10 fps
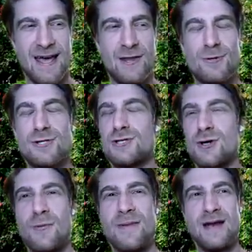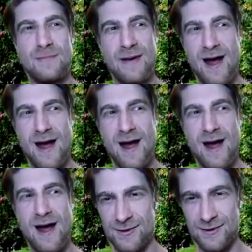And there were so many
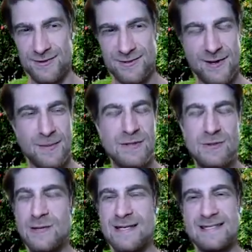parallels between